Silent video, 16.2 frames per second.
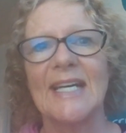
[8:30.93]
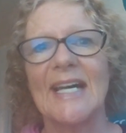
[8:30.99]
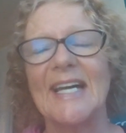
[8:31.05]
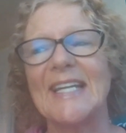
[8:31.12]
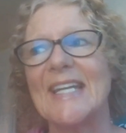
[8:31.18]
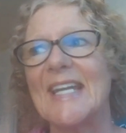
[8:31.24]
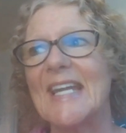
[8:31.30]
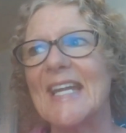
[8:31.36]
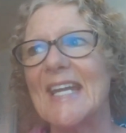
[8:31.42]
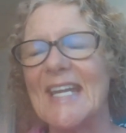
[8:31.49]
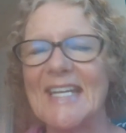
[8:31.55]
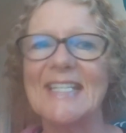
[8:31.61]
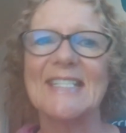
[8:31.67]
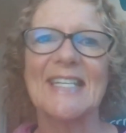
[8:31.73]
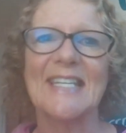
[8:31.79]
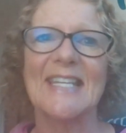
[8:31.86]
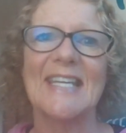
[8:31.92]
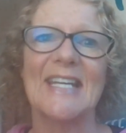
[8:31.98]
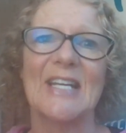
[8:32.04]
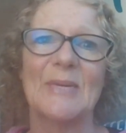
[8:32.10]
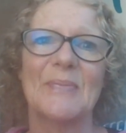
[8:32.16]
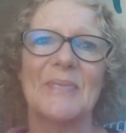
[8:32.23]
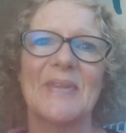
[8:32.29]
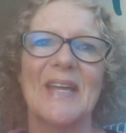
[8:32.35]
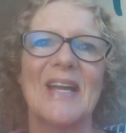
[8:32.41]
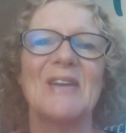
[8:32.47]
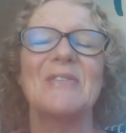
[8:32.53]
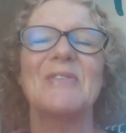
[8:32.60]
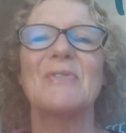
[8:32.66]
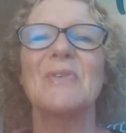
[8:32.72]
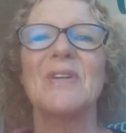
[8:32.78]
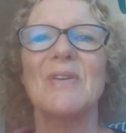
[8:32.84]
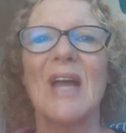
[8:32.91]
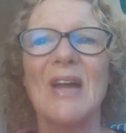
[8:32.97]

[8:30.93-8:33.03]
And here's the thing Every,